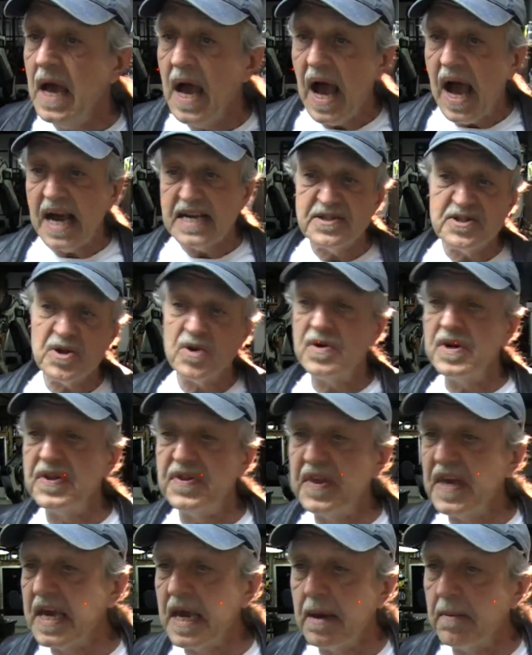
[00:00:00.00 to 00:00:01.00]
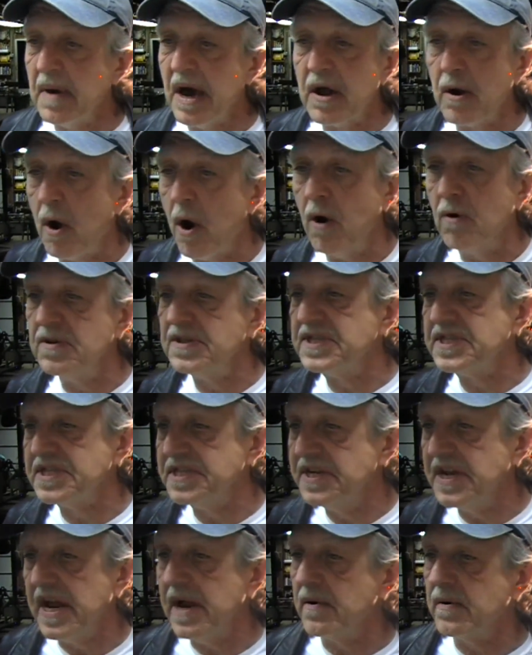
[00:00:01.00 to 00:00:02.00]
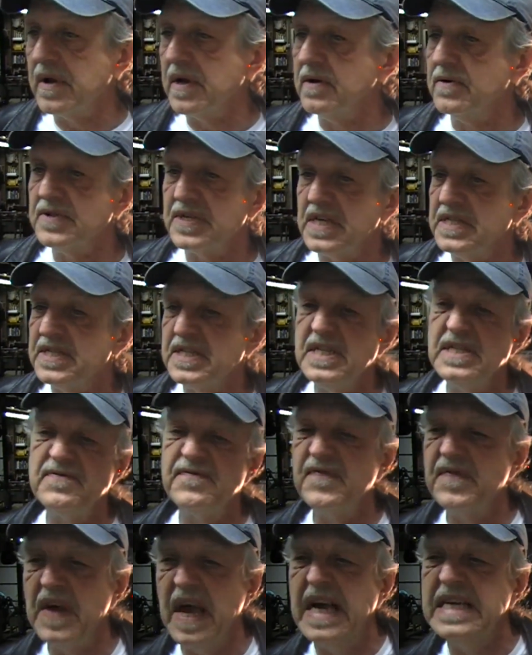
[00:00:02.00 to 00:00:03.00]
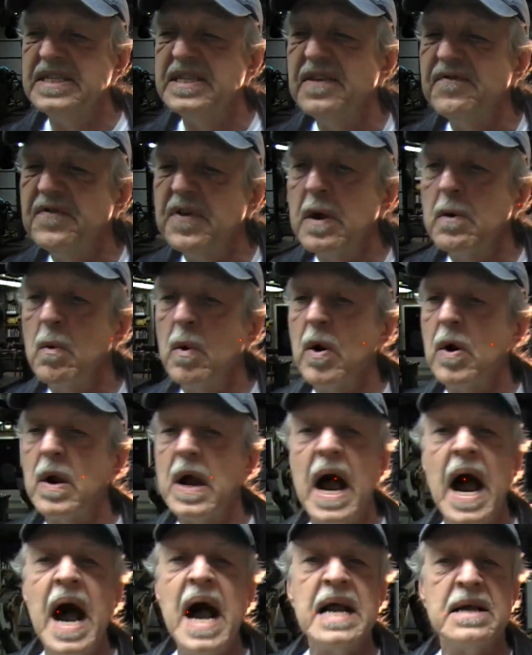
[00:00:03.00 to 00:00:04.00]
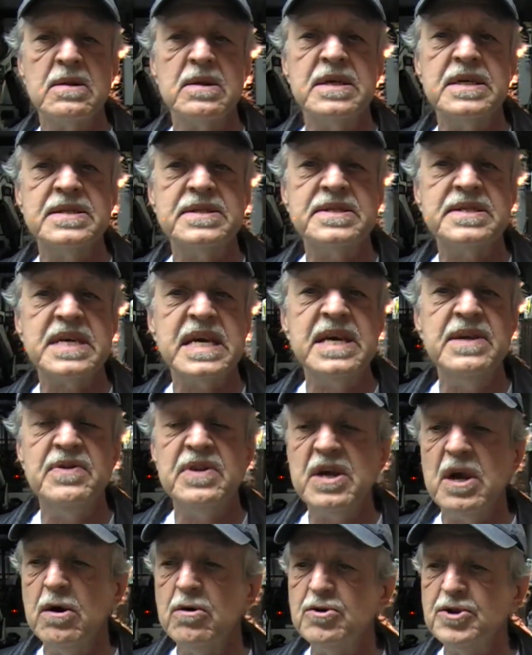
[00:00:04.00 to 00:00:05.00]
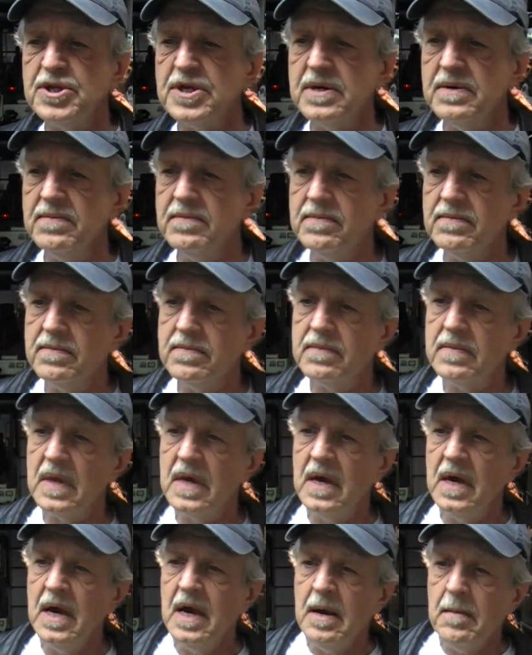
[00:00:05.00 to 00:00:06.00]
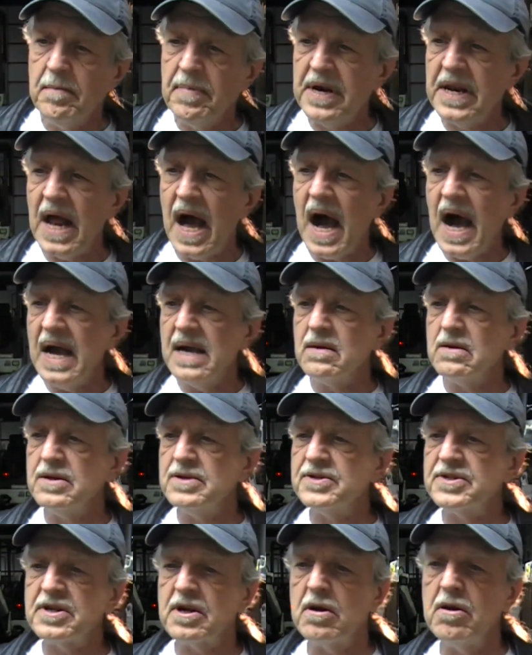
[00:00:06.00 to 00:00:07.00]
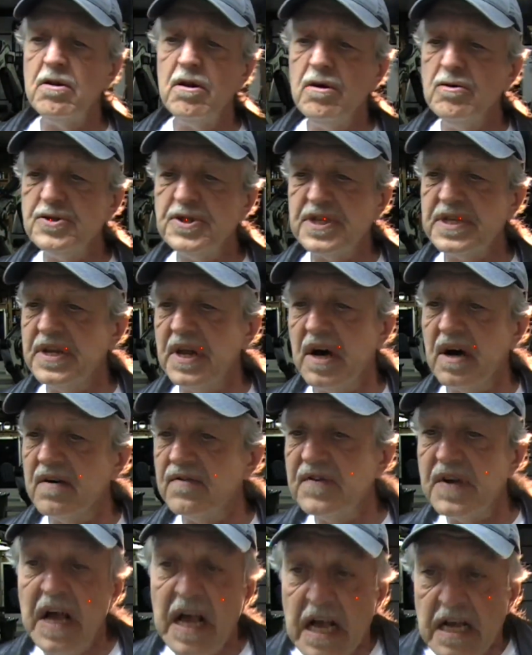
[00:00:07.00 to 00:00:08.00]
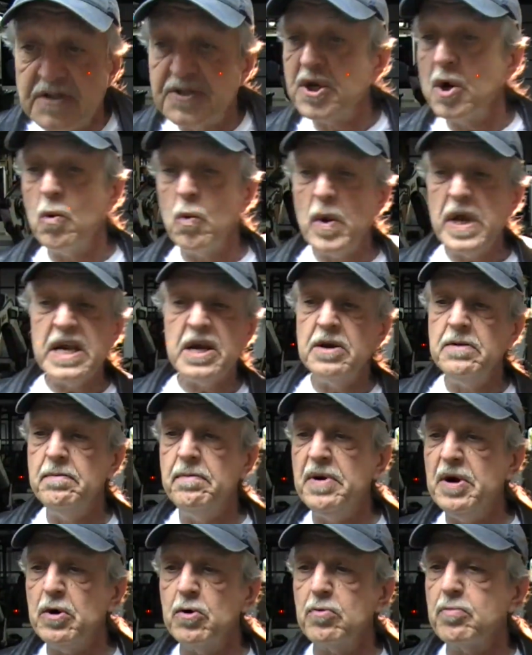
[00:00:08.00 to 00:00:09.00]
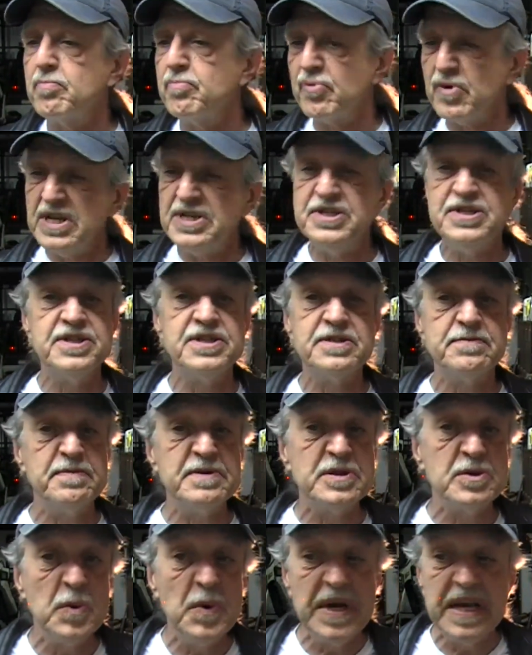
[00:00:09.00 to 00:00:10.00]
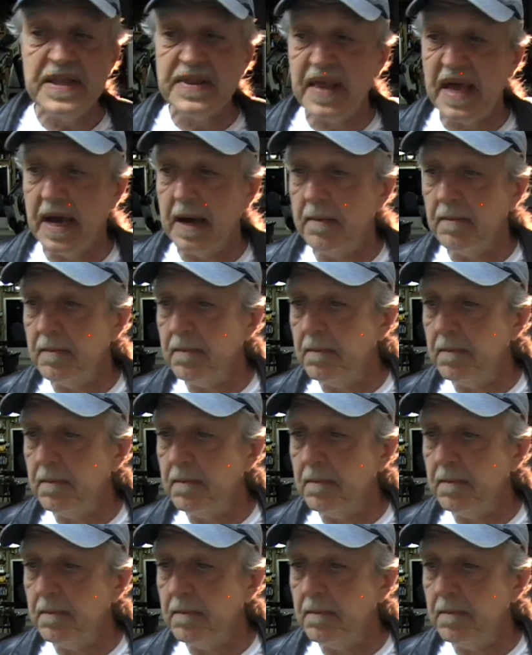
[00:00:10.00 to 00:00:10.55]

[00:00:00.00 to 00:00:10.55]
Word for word: I started thinking about all the scenarios as if, as if they were islands in the ocean, but islands close enough so we could build bridges between them